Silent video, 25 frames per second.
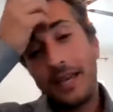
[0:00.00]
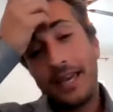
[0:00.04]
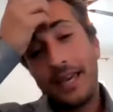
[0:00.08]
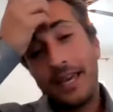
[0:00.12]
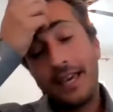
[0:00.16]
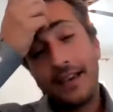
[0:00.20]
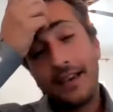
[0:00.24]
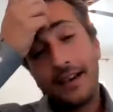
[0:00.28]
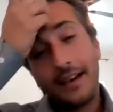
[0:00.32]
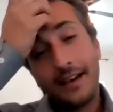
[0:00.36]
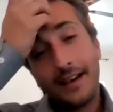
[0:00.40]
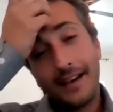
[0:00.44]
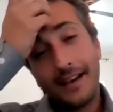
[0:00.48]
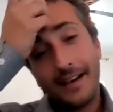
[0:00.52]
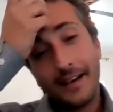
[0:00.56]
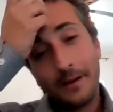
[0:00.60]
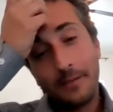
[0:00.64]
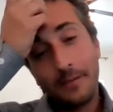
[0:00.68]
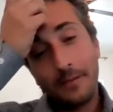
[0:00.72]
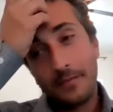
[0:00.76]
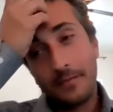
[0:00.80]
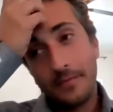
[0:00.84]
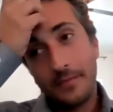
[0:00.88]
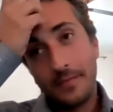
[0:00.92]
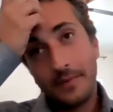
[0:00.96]
we
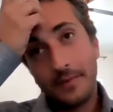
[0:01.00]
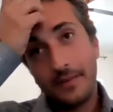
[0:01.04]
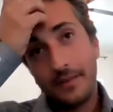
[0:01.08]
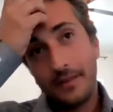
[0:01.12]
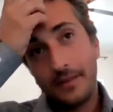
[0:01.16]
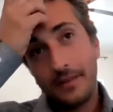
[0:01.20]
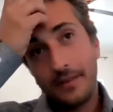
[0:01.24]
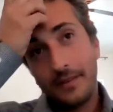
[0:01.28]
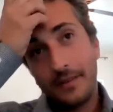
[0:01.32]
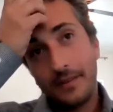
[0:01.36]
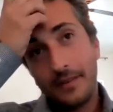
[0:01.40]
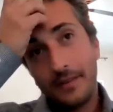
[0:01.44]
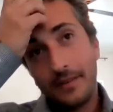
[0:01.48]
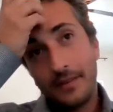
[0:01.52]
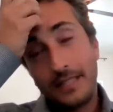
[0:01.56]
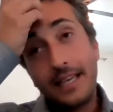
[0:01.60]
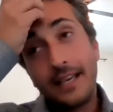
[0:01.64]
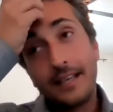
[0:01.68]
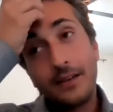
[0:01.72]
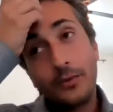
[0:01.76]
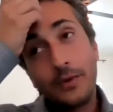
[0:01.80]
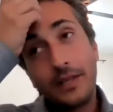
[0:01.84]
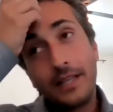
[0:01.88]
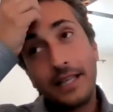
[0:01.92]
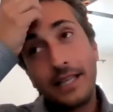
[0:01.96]
um,
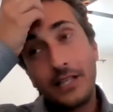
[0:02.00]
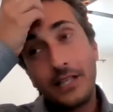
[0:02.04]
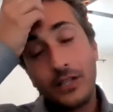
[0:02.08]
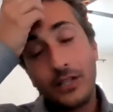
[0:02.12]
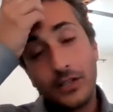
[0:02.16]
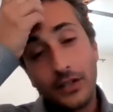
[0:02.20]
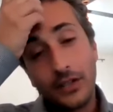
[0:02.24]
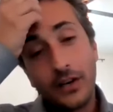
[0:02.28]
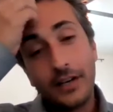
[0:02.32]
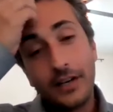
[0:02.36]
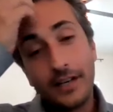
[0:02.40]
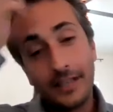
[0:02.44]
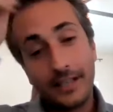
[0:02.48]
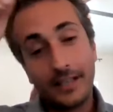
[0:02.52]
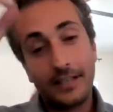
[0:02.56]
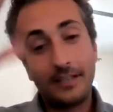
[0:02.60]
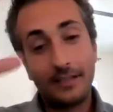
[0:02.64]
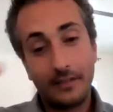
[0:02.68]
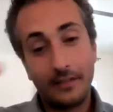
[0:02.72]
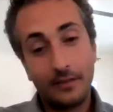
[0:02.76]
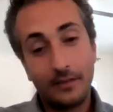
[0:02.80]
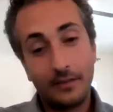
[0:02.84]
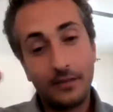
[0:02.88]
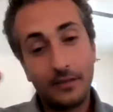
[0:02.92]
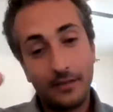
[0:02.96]
Tiyya really
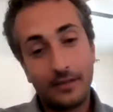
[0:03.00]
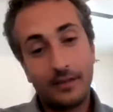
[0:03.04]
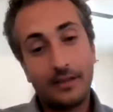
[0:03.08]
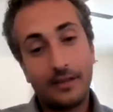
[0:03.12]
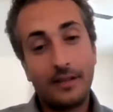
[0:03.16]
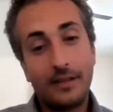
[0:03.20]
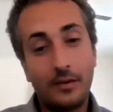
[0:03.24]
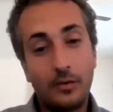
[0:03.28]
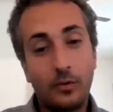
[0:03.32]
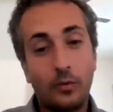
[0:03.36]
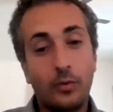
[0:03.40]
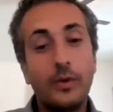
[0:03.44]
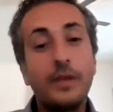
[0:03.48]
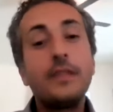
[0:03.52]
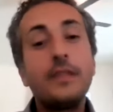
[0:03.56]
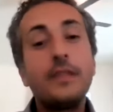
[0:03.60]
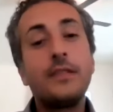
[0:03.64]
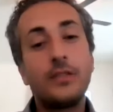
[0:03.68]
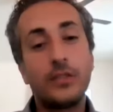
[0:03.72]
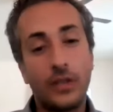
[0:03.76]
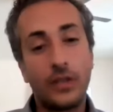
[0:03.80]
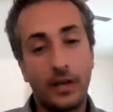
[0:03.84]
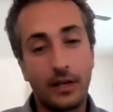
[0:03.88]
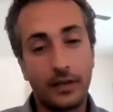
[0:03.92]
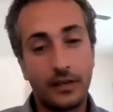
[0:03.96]
started
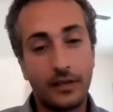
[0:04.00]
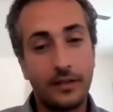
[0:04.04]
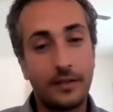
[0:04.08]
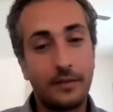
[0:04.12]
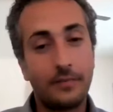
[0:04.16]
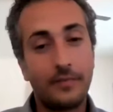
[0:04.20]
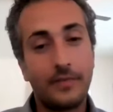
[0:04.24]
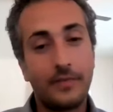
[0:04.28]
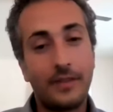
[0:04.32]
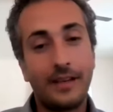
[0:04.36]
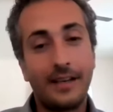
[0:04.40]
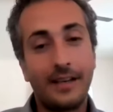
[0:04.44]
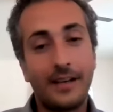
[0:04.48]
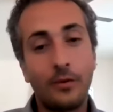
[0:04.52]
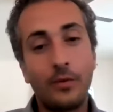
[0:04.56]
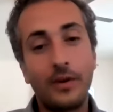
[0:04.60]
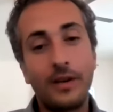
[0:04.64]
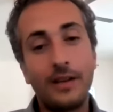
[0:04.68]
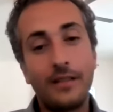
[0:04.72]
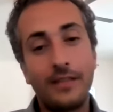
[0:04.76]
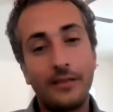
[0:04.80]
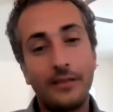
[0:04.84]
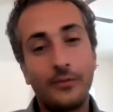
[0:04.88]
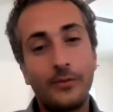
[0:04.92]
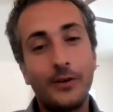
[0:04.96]
with soccer. Uh,
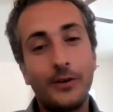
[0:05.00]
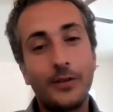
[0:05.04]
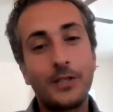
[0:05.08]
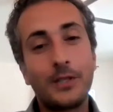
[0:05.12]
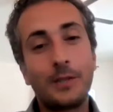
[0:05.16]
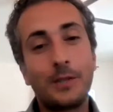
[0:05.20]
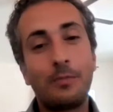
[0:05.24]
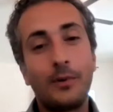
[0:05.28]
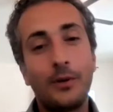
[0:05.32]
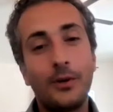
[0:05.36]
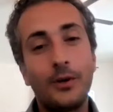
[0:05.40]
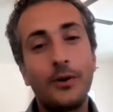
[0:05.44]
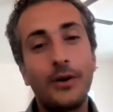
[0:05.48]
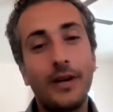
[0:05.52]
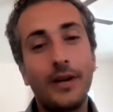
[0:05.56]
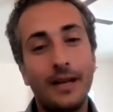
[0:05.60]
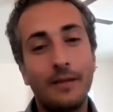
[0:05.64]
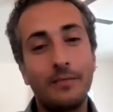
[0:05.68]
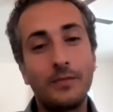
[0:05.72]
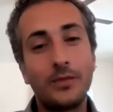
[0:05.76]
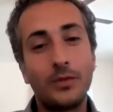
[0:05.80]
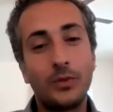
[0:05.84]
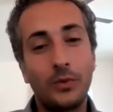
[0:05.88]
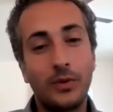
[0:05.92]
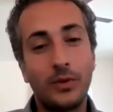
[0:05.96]
one of the first
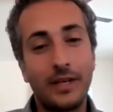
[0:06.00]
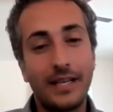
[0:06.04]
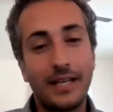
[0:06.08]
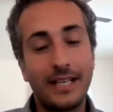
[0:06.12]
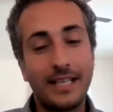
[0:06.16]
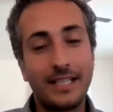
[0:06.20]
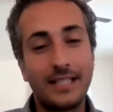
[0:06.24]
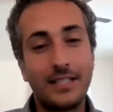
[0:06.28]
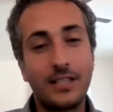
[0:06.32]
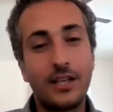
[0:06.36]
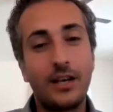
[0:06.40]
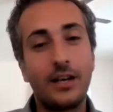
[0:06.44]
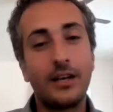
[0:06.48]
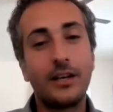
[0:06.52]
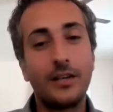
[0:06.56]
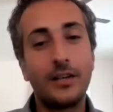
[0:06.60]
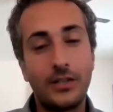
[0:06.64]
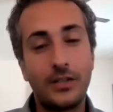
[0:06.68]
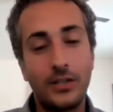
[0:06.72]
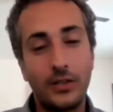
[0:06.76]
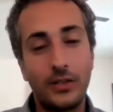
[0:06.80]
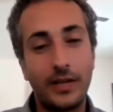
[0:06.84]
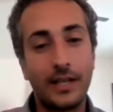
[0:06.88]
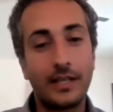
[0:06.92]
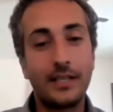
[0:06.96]
programs was soccer
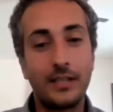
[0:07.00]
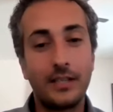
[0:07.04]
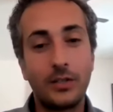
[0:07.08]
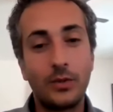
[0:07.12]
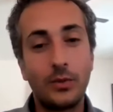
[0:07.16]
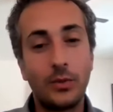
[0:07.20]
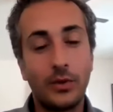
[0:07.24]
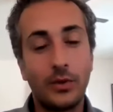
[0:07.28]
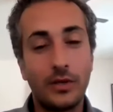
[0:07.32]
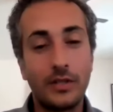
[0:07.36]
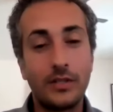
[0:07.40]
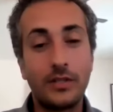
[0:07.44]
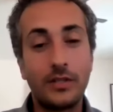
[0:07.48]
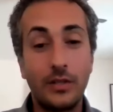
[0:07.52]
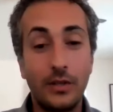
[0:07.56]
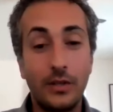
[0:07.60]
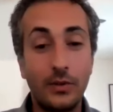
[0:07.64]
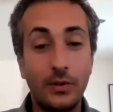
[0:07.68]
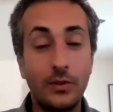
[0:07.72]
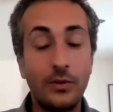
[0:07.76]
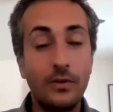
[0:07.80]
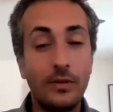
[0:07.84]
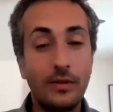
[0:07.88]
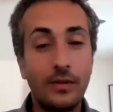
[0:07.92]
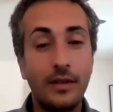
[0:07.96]
directed towards
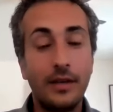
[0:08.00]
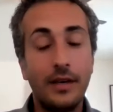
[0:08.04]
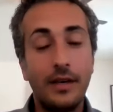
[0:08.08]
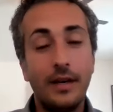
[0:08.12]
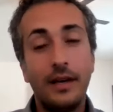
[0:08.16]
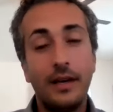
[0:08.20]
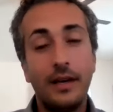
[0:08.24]
youth.